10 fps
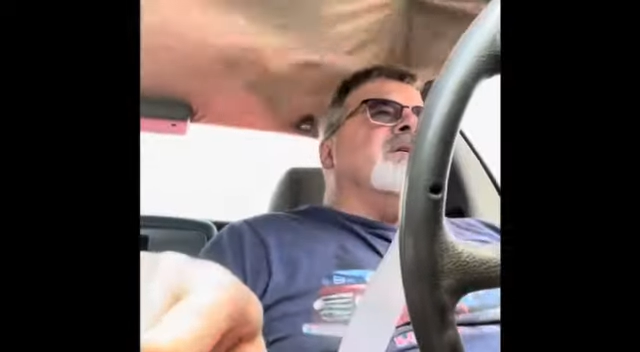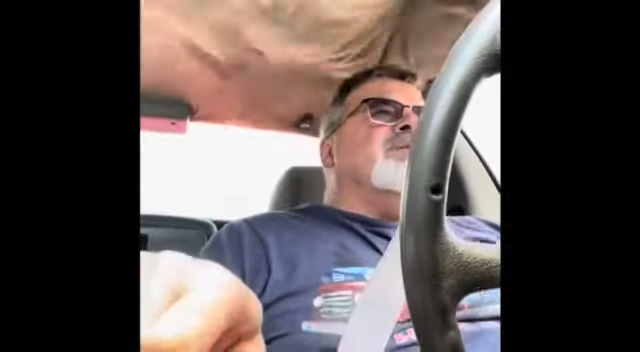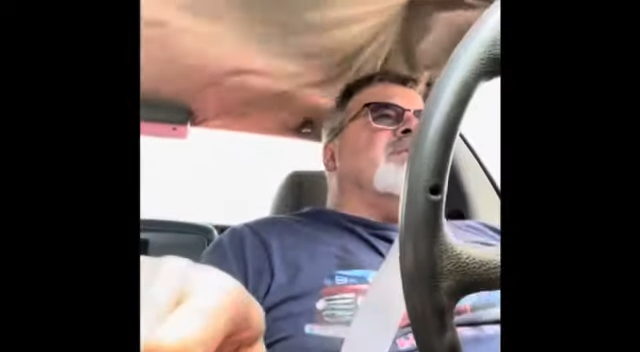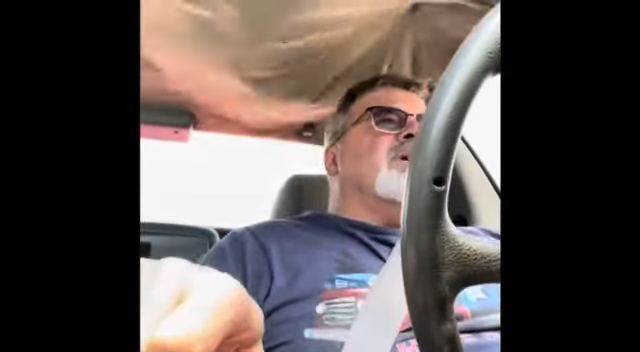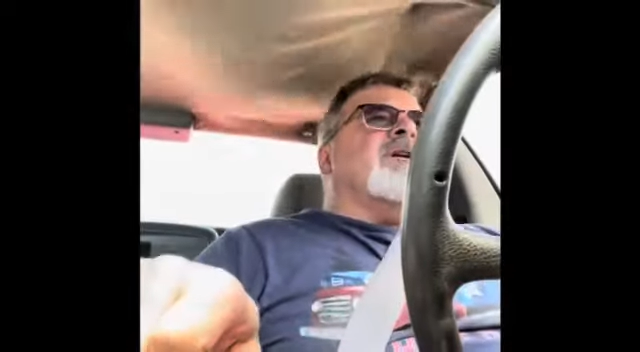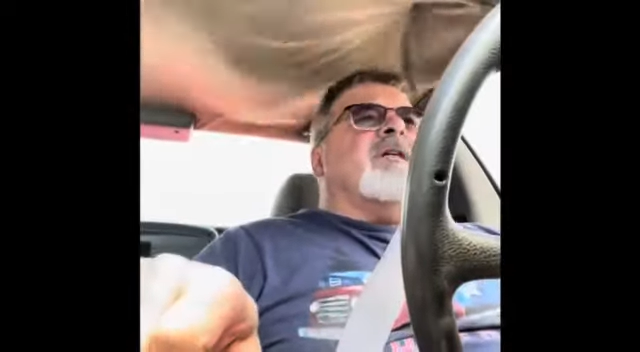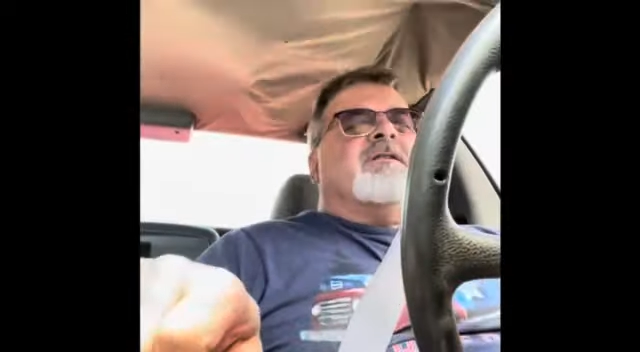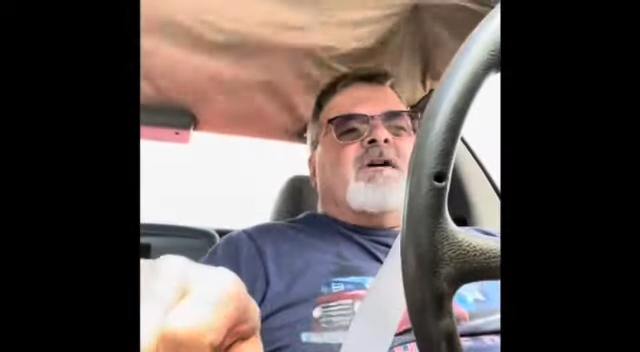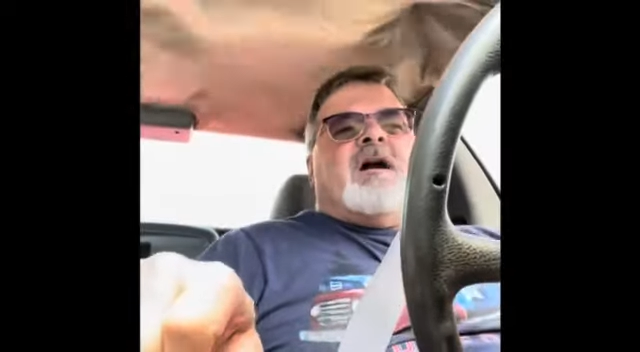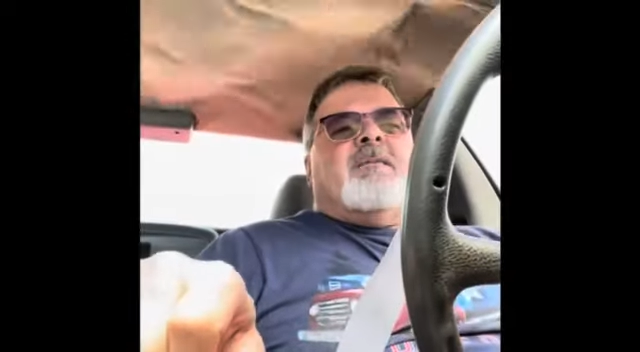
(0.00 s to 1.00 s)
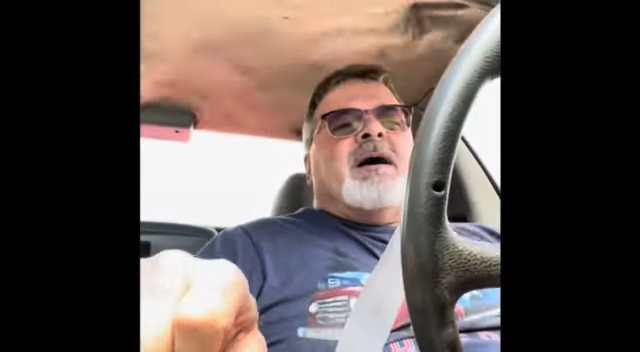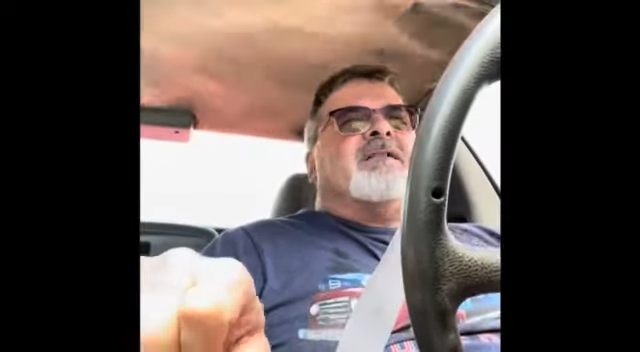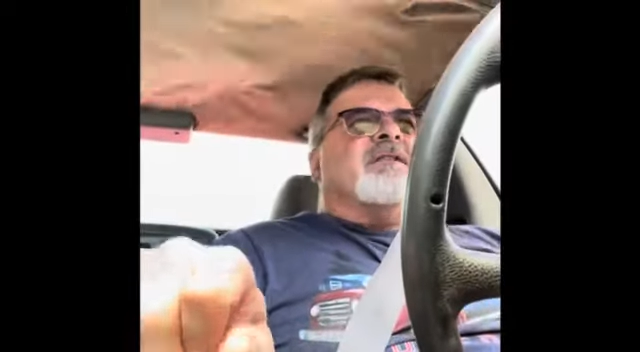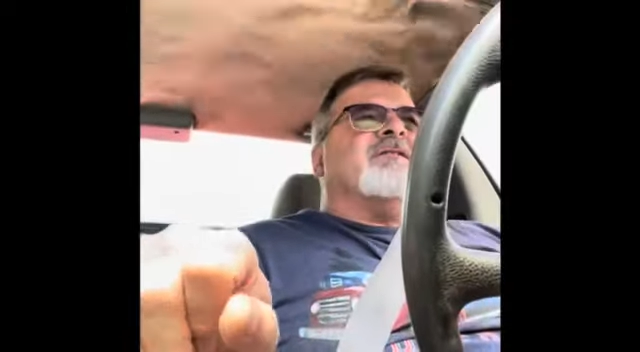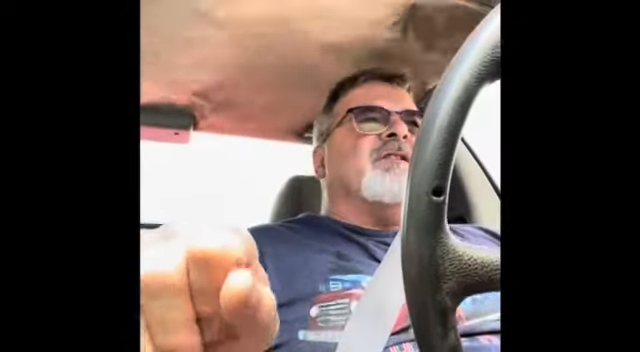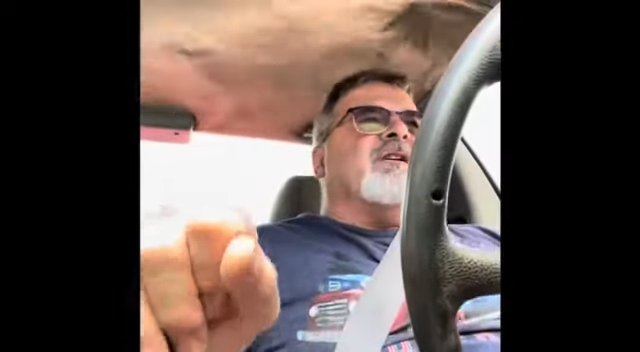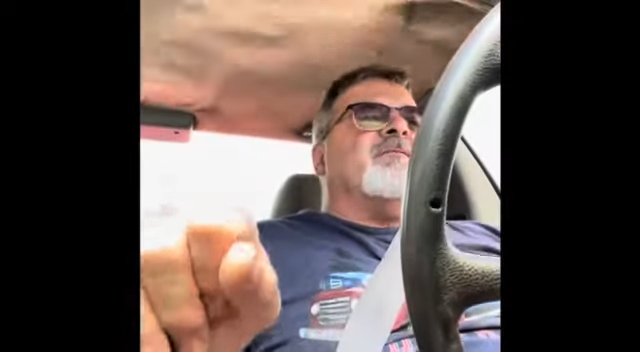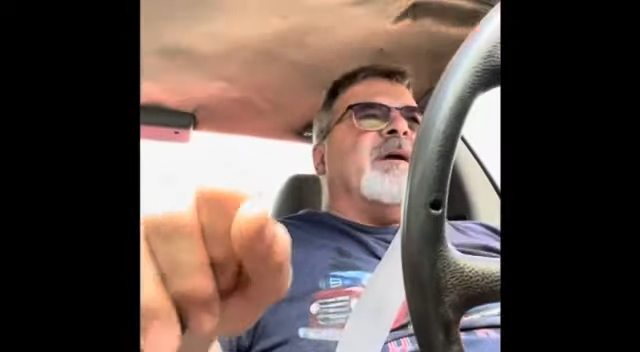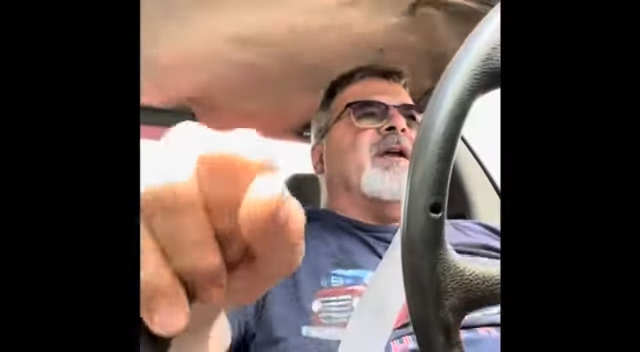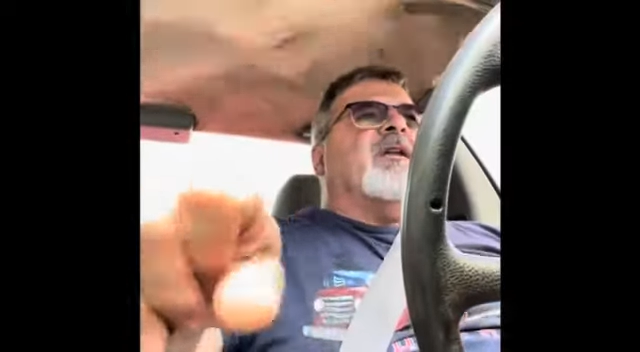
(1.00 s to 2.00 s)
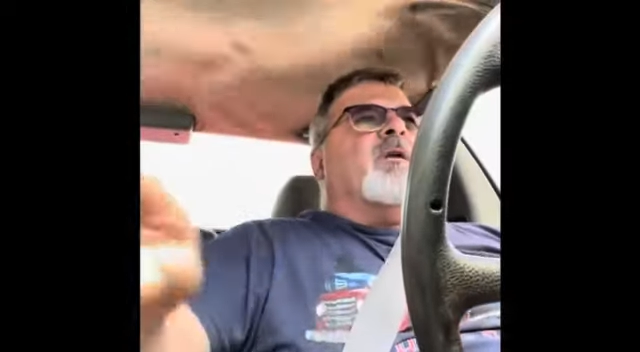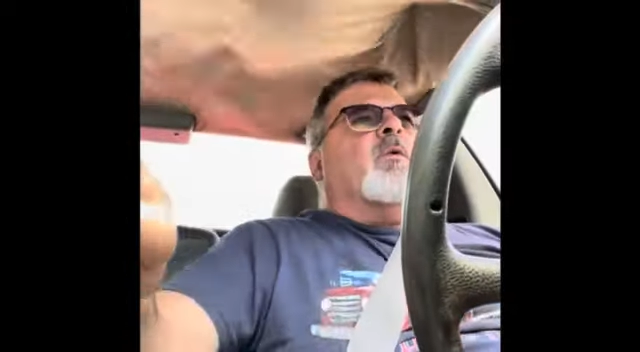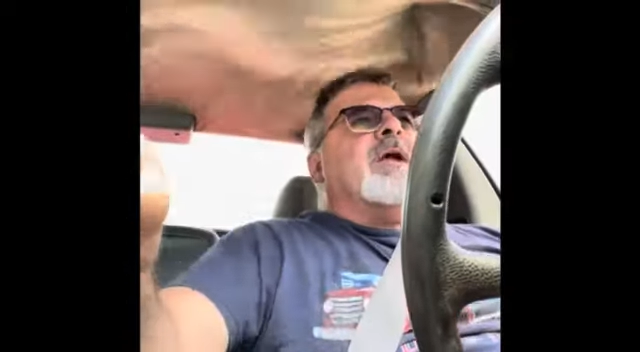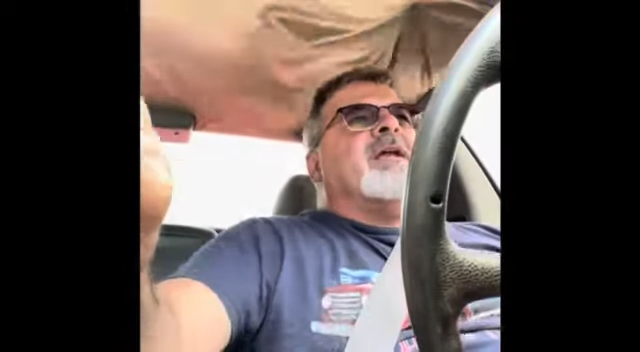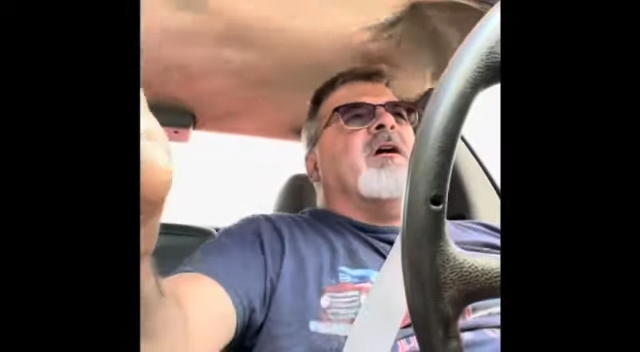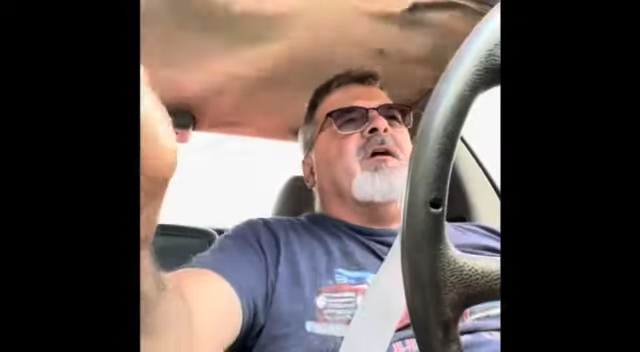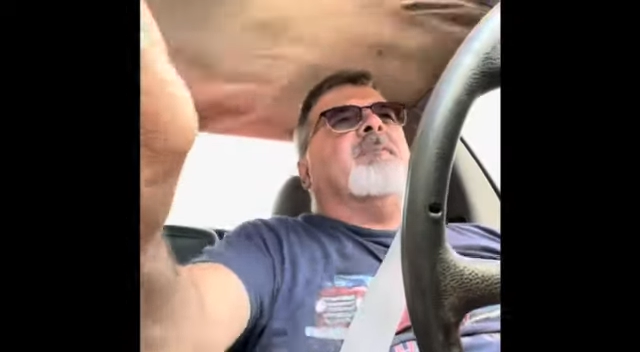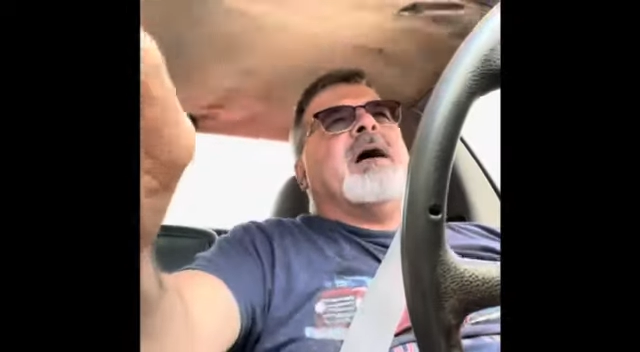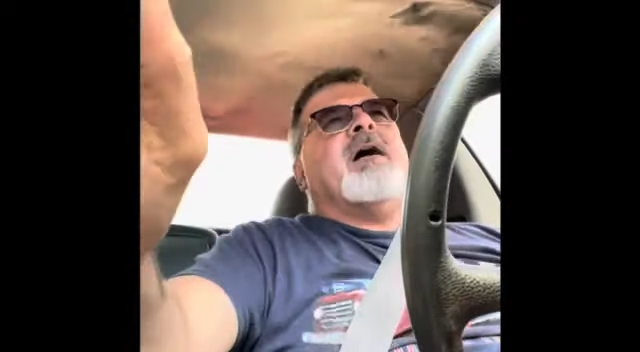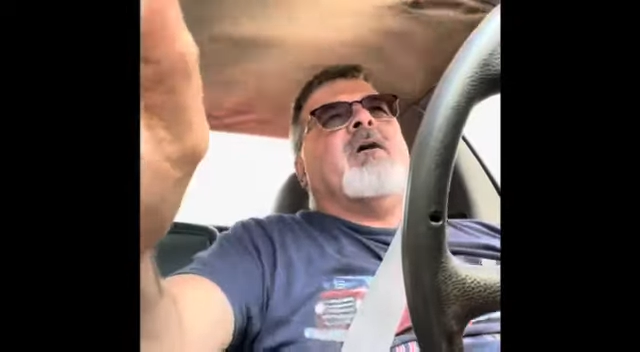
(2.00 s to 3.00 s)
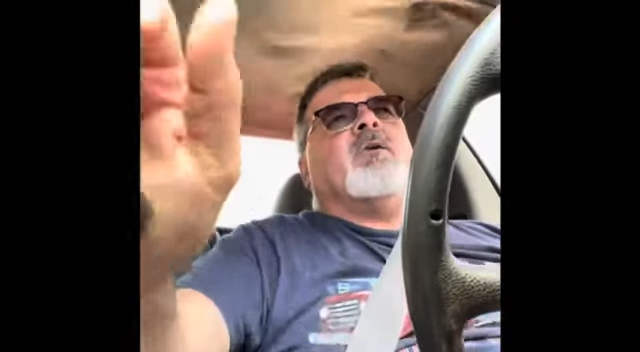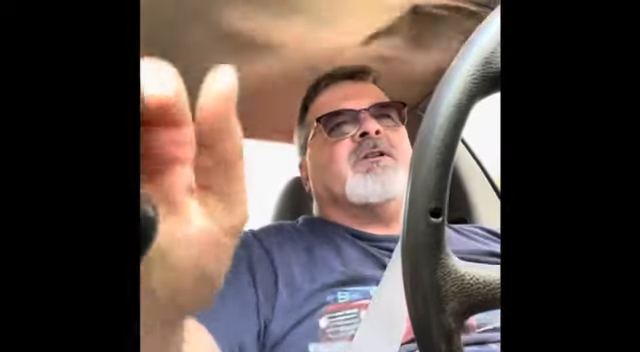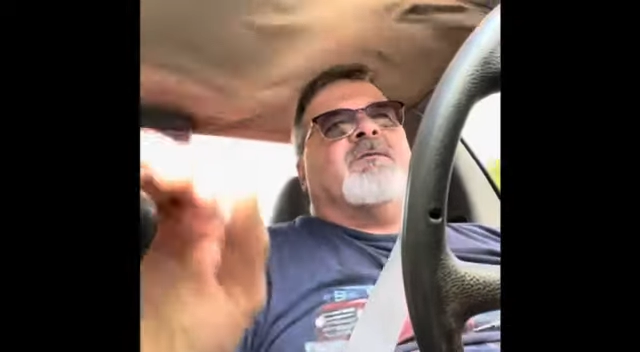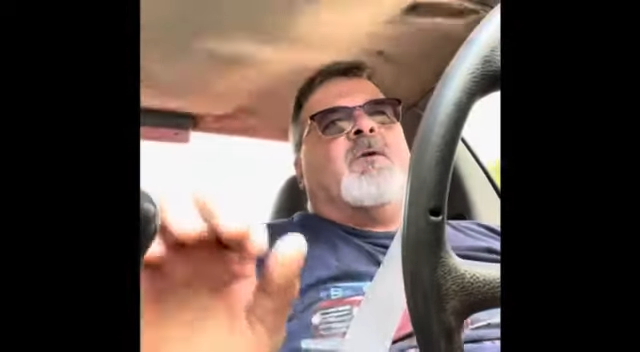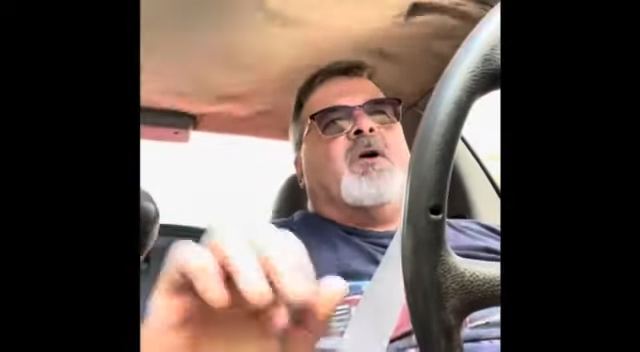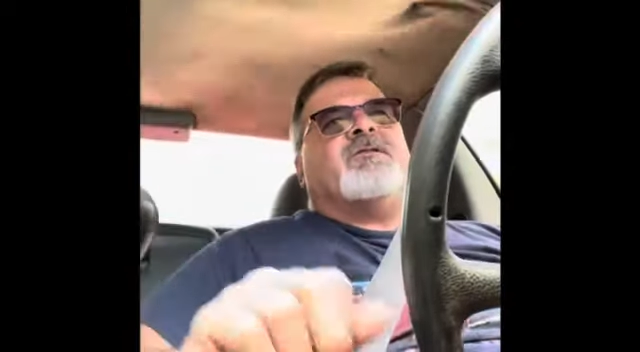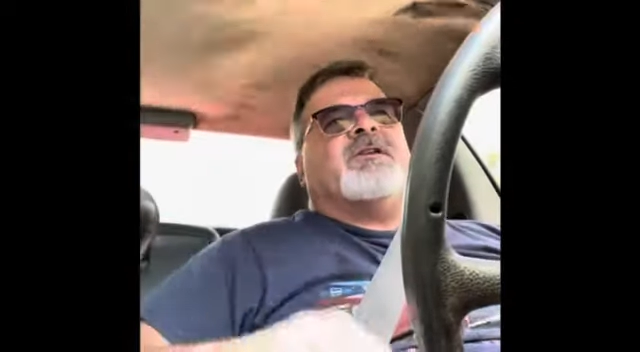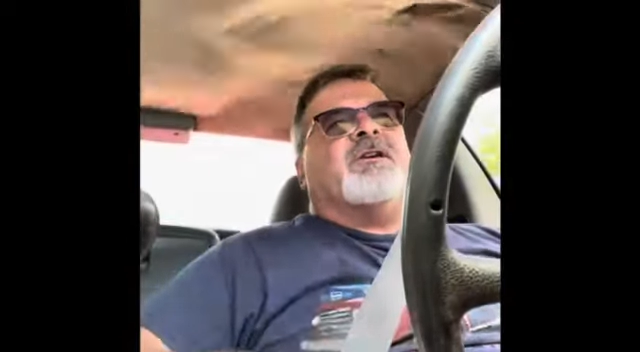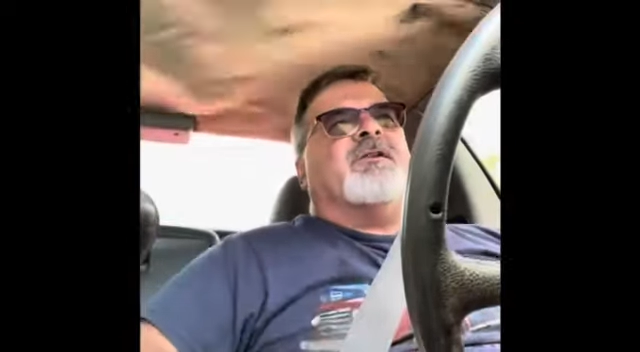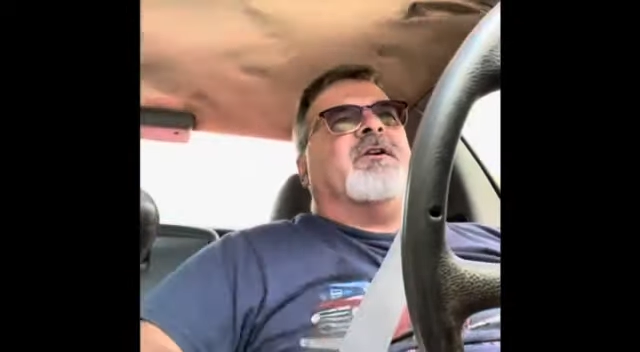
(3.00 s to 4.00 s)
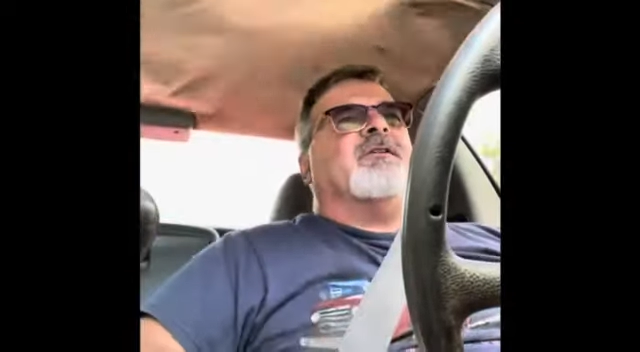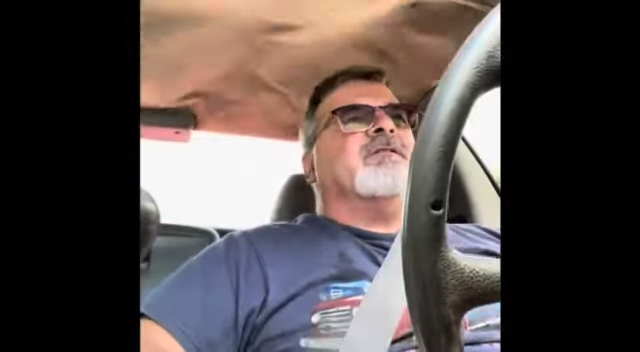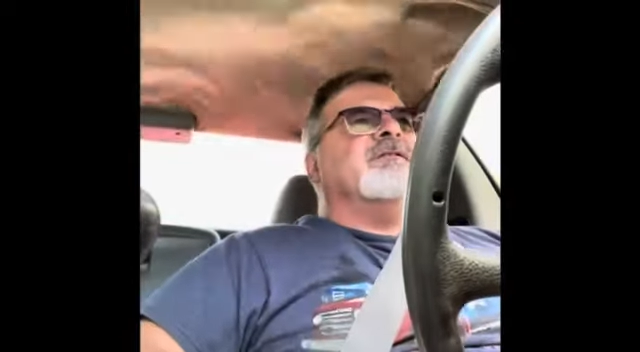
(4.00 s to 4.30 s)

You know, they talk about these things being a little weak on power with the 4-cylinder.